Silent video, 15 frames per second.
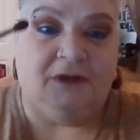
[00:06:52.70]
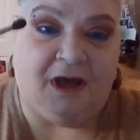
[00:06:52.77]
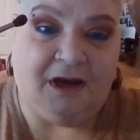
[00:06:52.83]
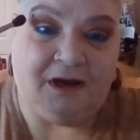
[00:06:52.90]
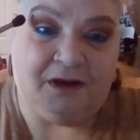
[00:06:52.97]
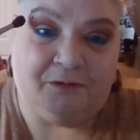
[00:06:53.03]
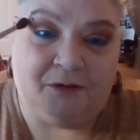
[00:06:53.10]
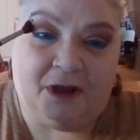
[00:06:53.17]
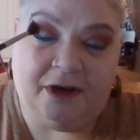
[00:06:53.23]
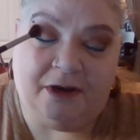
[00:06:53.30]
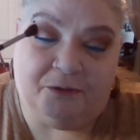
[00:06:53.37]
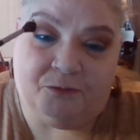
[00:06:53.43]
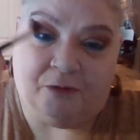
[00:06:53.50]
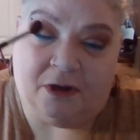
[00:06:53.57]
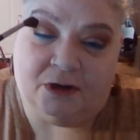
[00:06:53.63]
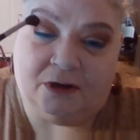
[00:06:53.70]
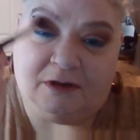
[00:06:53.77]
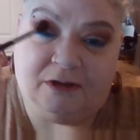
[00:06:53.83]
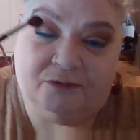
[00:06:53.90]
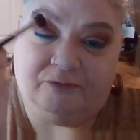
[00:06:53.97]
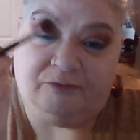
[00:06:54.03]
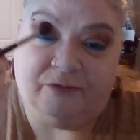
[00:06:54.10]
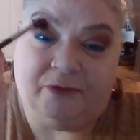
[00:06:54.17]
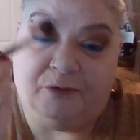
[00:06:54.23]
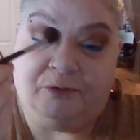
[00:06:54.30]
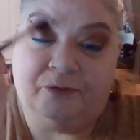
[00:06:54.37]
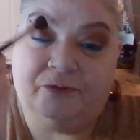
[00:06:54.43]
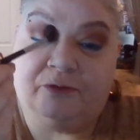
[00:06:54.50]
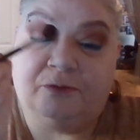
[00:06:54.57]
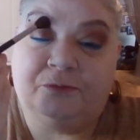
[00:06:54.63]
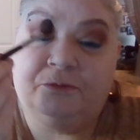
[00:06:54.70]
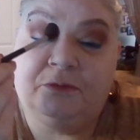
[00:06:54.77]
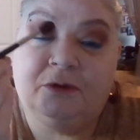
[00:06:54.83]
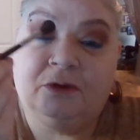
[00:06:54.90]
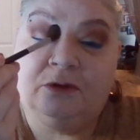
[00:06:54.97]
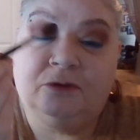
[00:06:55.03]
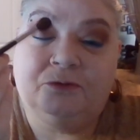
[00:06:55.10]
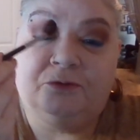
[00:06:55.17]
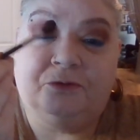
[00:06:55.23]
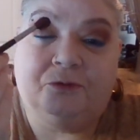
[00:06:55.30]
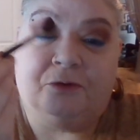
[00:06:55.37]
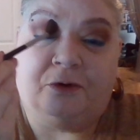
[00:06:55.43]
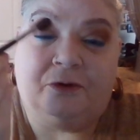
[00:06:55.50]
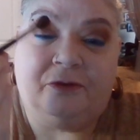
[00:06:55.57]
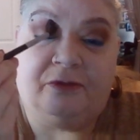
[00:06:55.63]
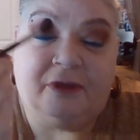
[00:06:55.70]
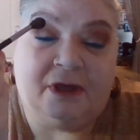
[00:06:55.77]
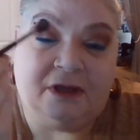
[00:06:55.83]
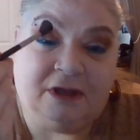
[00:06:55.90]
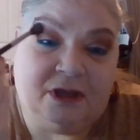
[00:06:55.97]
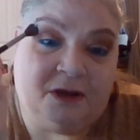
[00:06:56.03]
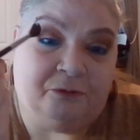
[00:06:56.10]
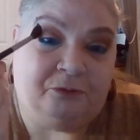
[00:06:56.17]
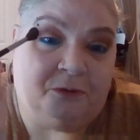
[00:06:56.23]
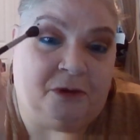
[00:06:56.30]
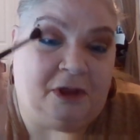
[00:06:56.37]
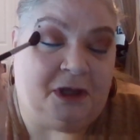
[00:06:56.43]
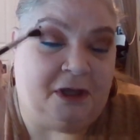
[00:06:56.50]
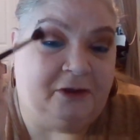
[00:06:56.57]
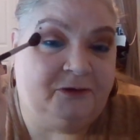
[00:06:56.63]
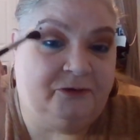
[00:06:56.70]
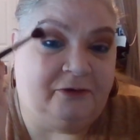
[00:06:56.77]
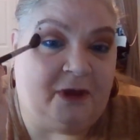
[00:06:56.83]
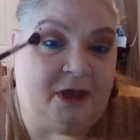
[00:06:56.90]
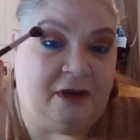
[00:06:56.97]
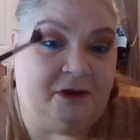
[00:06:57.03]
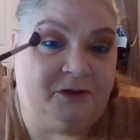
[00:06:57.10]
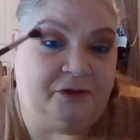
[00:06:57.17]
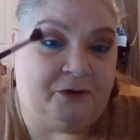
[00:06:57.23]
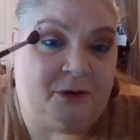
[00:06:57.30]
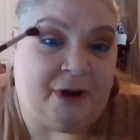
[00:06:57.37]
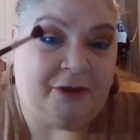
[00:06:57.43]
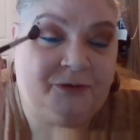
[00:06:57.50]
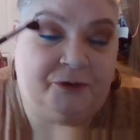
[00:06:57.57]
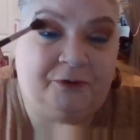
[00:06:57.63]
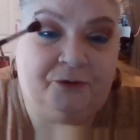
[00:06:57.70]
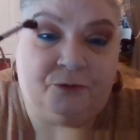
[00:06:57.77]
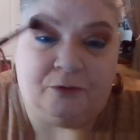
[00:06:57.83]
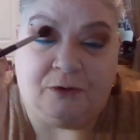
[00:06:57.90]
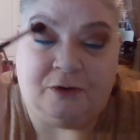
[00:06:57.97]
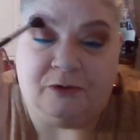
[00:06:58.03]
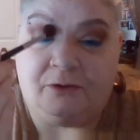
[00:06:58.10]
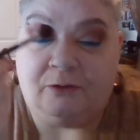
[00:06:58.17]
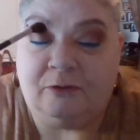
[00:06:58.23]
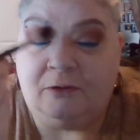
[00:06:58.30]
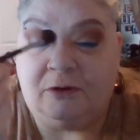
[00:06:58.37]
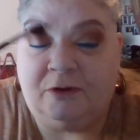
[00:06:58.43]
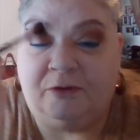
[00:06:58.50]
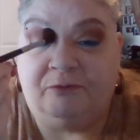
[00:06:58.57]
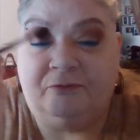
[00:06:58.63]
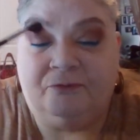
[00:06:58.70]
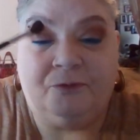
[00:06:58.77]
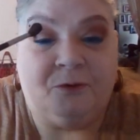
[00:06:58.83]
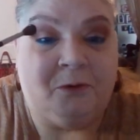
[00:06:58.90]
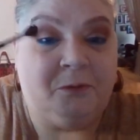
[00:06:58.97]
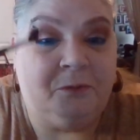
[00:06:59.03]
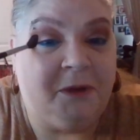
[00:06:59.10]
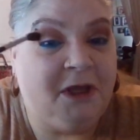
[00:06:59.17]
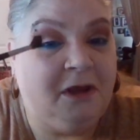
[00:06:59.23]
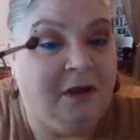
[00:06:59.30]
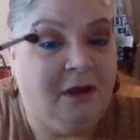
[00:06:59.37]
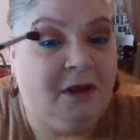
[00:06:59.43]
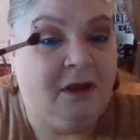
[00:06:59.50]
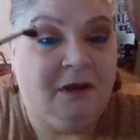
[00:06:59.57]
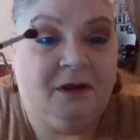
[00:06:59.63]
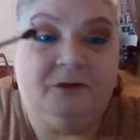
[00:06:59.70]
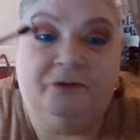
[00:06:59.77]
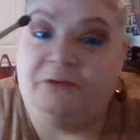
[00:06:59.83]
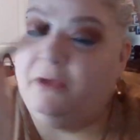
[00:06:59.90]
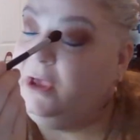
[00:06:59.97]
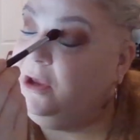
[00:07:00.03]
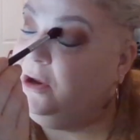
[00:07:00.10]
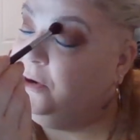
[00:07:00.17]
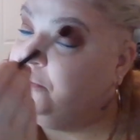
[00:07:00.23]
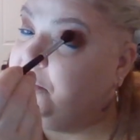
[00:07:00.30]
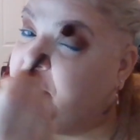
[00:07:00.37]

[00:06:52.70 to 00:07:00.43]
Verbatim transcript: I didn't, I didn't want to confuse them. Or they get really excited. They're at the door. They're looking for me because they hear